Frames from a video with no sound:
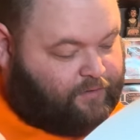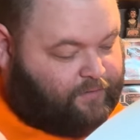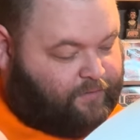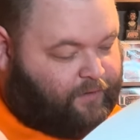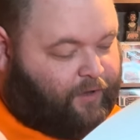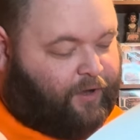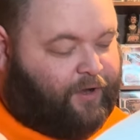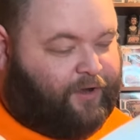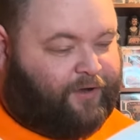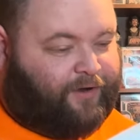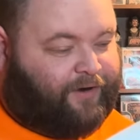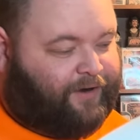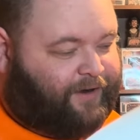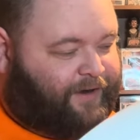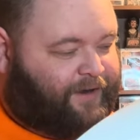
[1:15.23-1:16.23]
All
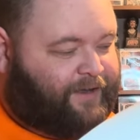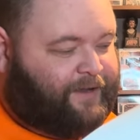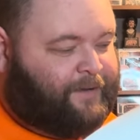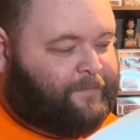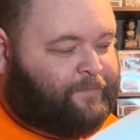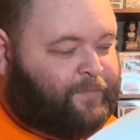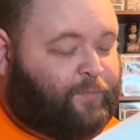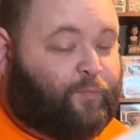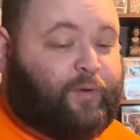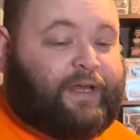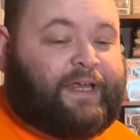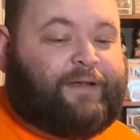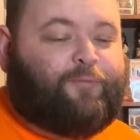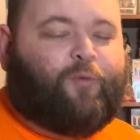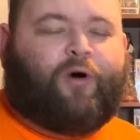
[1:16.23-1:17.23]
right,
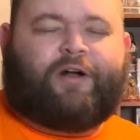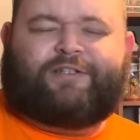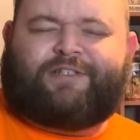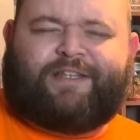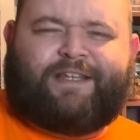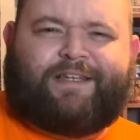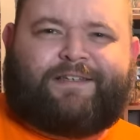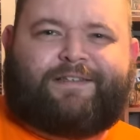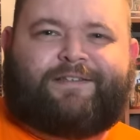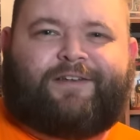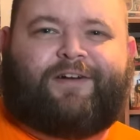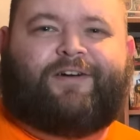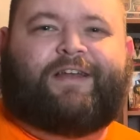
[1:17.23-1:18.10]
we watched this on